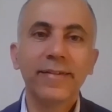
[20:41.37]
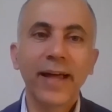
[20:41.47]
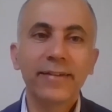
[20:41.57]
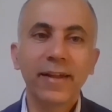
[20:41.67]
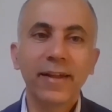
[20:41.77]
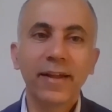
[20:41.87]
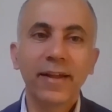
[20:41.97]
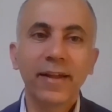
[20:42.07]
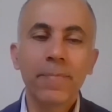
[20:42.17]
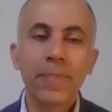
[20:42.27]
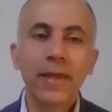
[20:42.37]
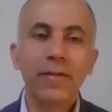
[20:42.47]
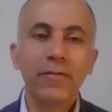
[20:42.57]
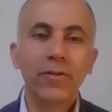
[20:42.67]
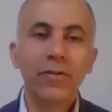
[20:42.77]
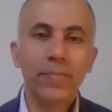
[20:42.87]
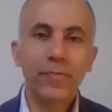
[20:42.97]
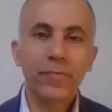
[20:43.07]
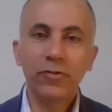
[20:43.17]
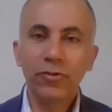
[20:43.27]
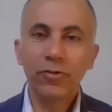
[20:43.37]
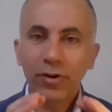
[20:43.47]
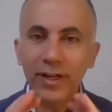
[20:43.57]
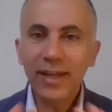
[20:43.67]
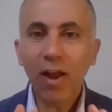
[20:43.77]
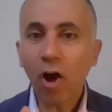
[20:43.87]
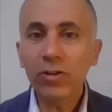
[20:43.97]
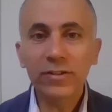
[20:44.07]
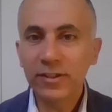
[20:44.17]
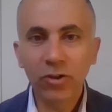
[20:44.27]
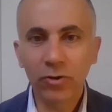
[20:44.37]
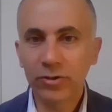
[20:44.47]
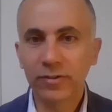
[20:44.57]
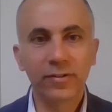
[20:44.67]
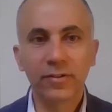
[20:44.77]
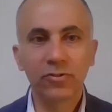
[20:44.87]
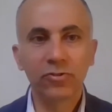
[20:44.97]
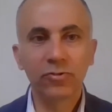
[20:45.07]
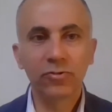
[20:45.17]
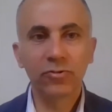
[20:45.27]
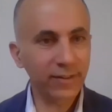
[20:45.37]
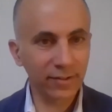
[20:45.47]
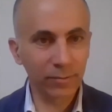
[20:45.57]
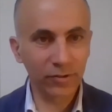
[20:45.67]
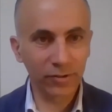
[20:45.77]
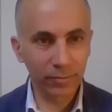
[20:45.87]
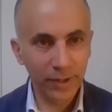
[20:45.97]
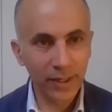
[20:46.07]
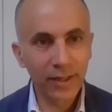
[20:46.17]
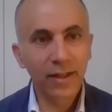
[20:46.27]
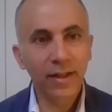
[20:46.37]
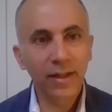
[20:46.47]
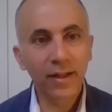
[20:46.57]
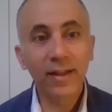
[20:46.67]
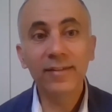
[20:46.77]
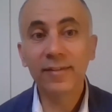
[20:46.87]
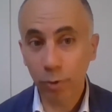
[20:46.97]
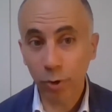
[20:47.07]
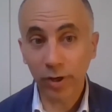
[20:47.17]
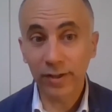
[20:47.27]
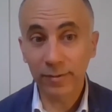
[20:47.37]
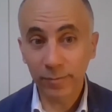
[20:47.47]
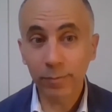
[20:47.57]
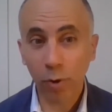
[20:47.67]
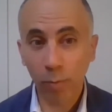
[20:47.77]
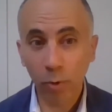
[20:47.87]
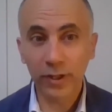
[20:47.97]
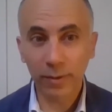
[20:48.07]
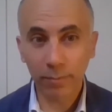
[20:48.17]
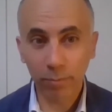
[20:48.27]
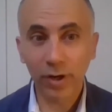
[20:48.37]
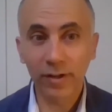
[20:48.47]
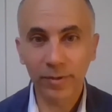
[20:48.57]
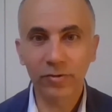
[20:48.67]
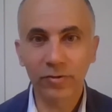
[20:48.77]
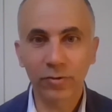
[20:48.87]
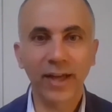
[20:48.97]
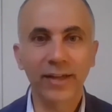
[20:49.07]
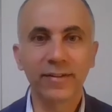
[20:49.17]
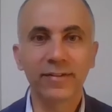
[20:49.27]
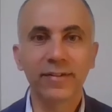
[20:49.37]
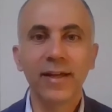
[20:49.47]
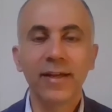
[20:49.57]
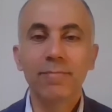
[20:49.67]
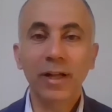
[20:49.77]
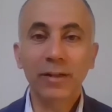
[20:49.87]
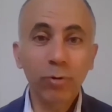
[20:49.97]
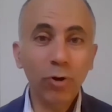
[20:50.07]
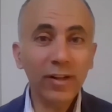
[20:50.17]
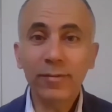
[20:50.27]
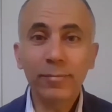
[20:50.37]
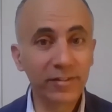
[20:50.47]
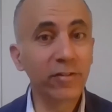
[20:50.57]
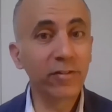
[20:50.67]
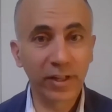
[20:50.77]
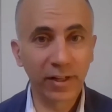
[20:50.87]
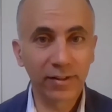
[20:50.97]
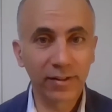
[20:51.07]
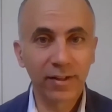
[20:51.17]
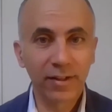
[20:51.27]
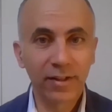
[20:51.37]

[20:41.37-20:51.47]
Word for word: that uh, The, the real antidote to extremism uh, is pluralism, is promoting pluralism in societies. But pluralism is difficult,